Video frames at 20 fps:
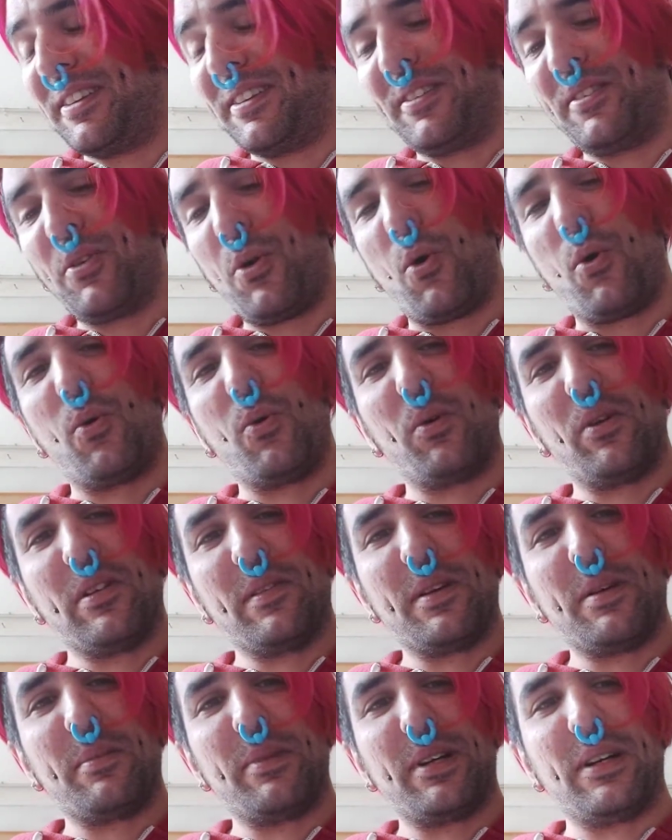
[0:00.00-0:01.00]
Not all of
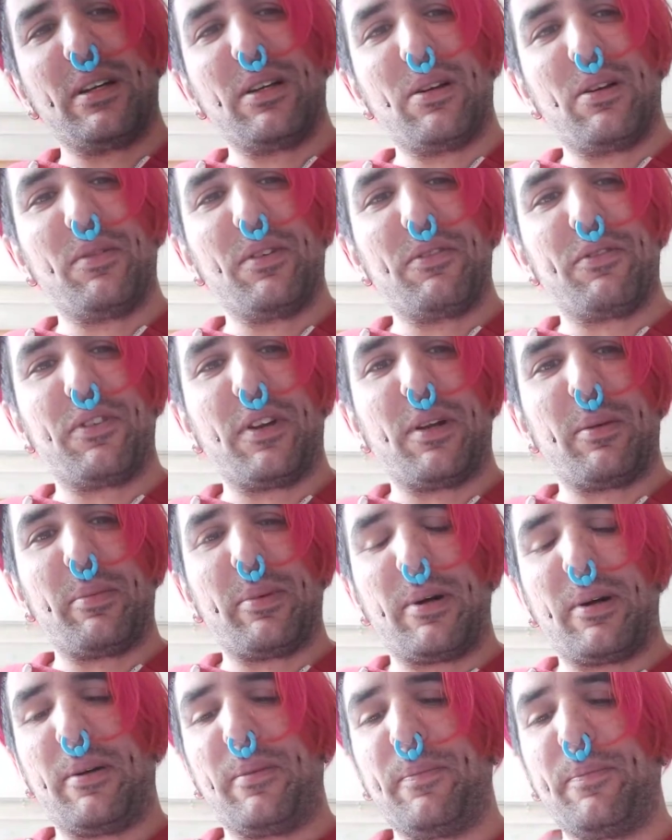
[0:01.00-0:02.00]
it, but a lot of it fell
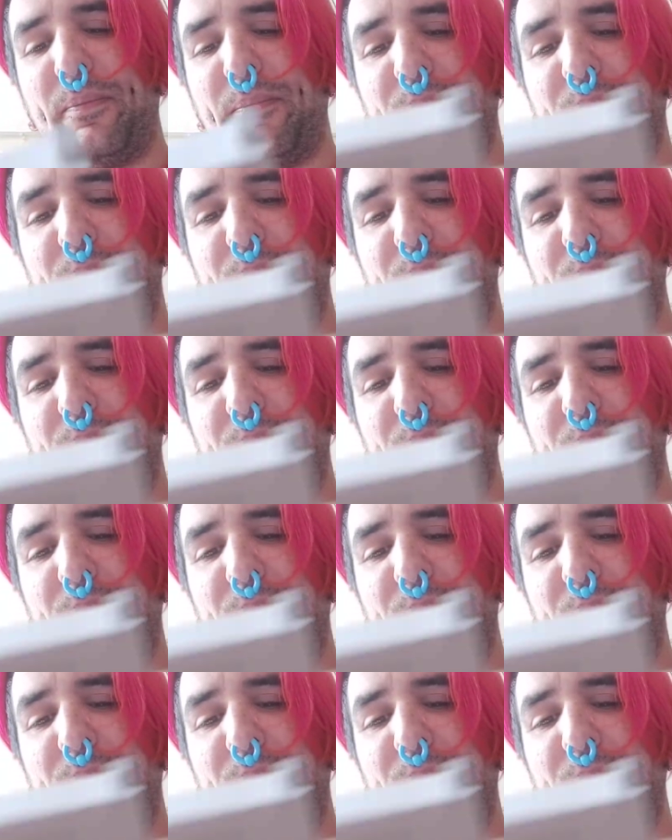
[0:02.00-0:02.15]
apart.